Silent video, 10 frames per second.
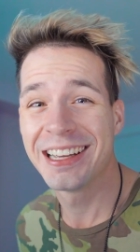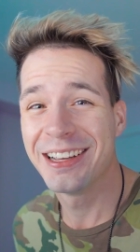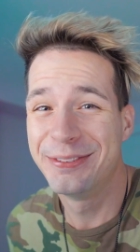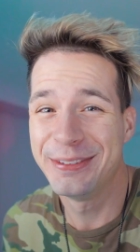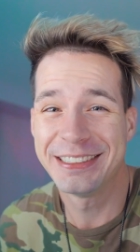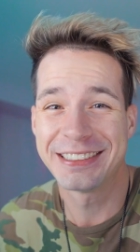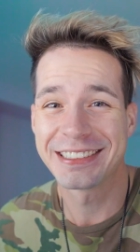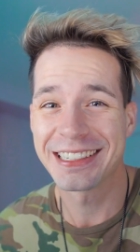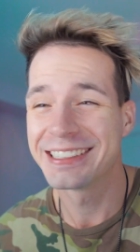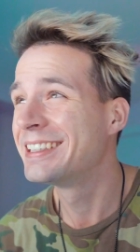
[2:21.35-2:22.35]
and we
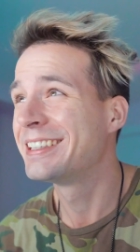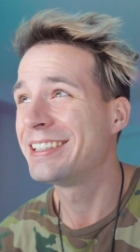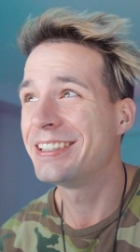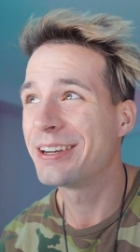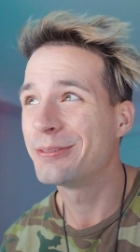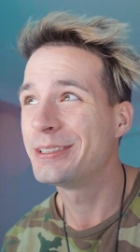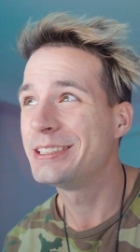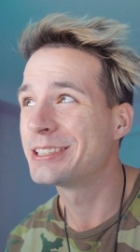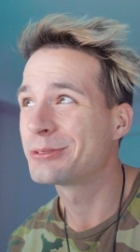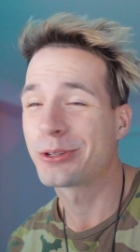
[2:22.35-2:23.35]
just like, you know, we
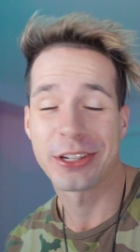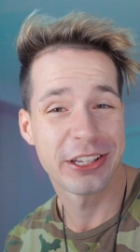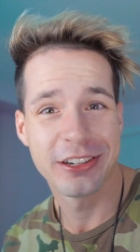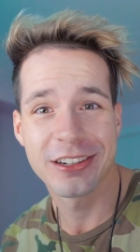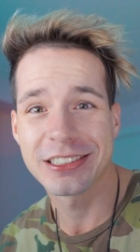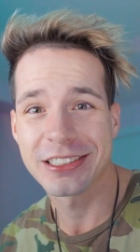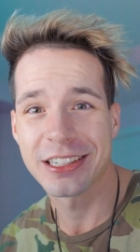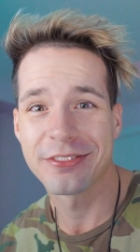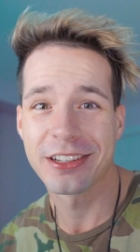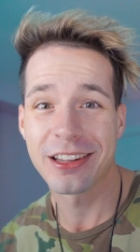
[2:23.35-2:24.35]
just weren't curious
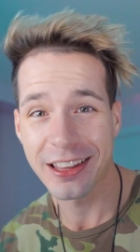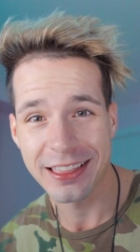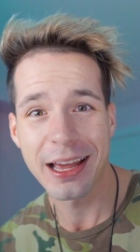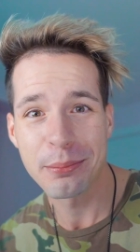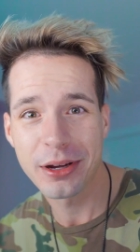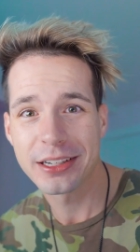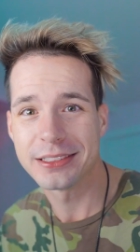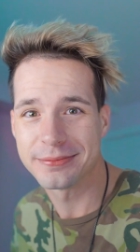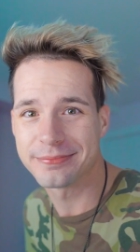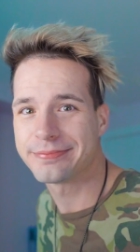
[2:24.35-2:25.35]
enough to click that
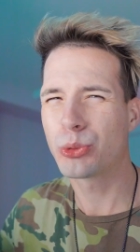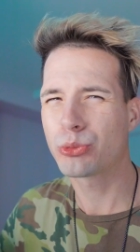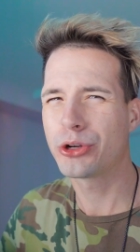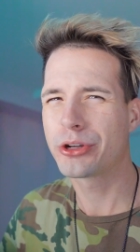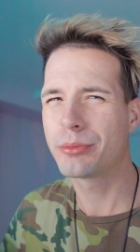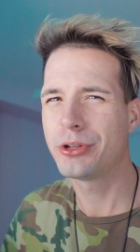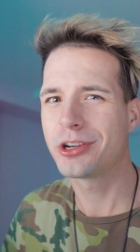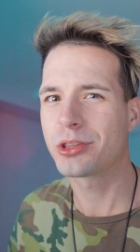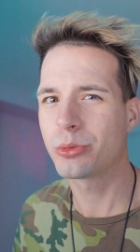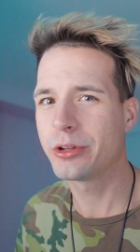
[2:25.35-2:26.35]
button. Don't throw your
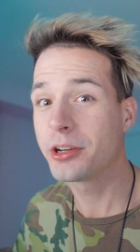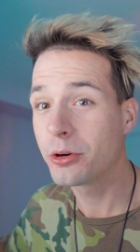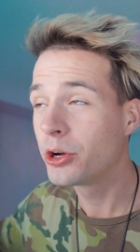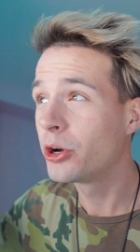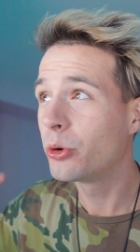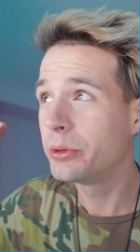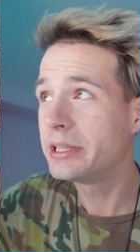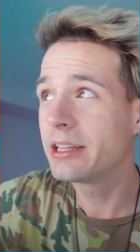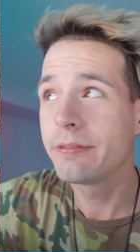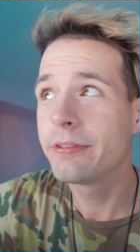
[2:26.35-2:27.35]
computer out the window. We
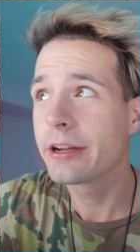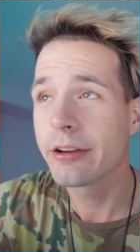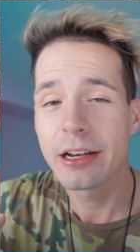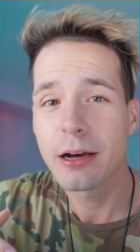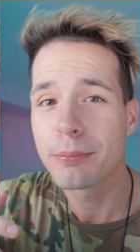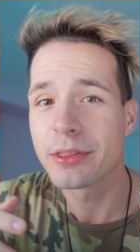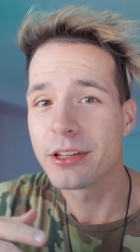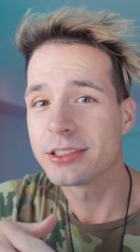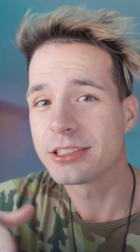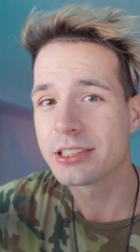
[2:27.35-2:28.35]
did figure it out, but
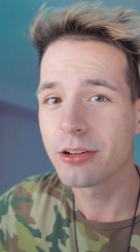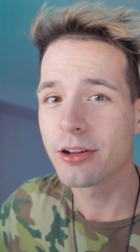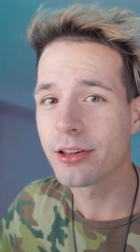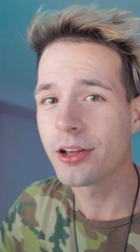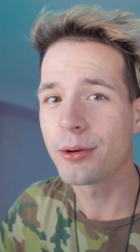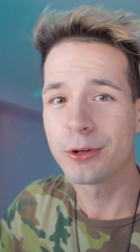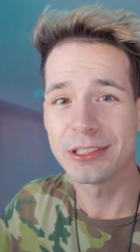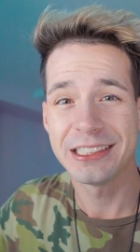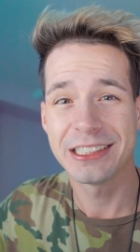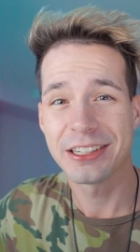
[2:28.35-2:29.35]
there's still a lot more
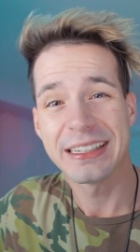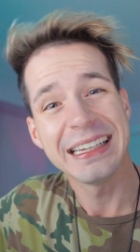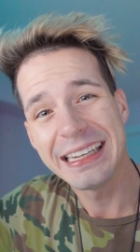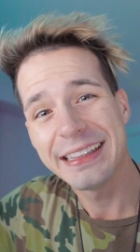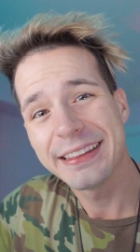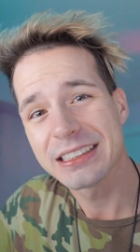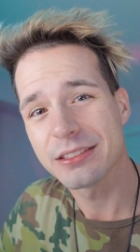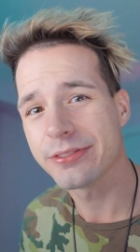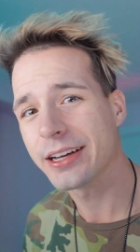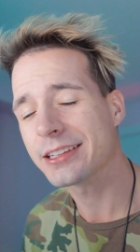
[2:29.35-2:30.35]
detail in this
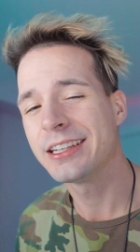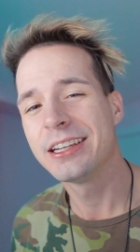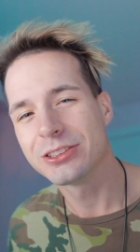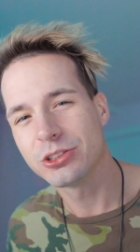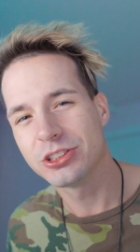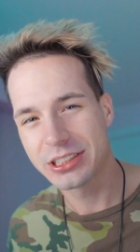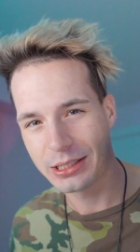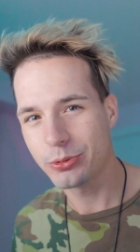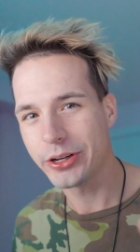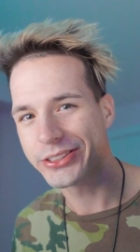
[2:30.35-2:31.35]
effect. So just
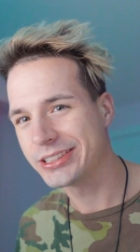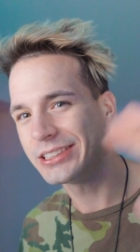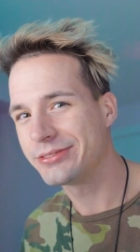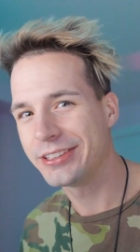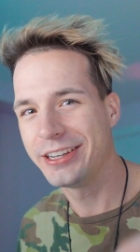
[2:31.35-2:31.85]
keep watching this